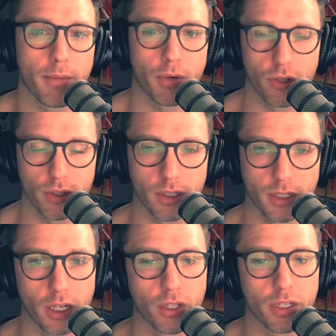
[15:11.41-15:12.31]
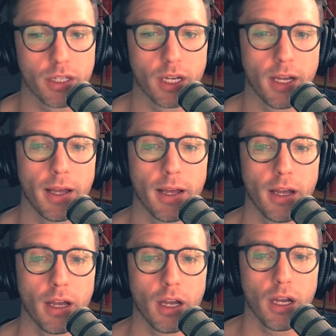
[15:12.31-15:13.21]
in person still, is
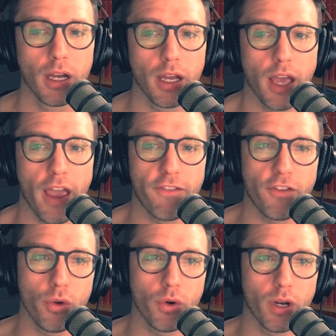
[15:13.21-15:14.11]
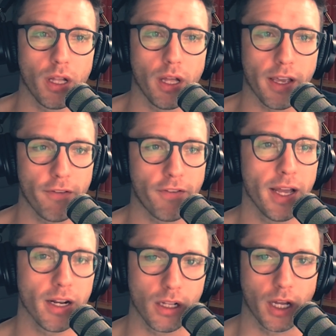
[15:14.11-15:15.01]
if I
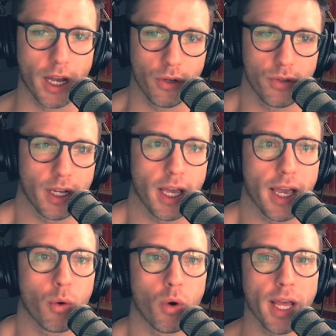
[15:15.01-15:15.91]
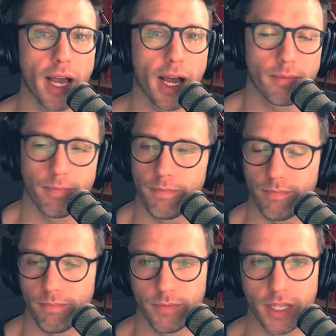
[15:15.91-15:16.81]
had a client who said, hey, I want to add
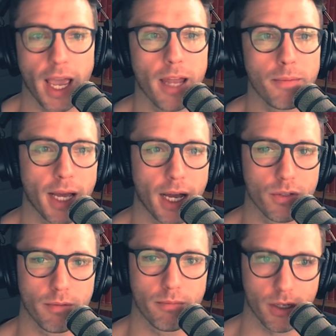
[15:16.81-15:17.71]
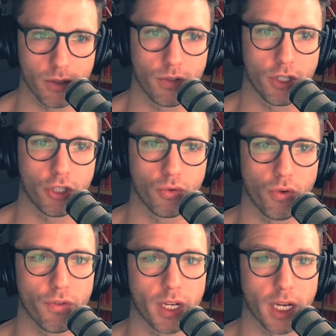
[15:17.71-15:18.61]
10 pounds of muscle tissue
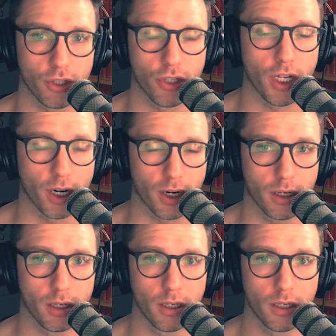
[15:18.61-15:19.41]
over the next year,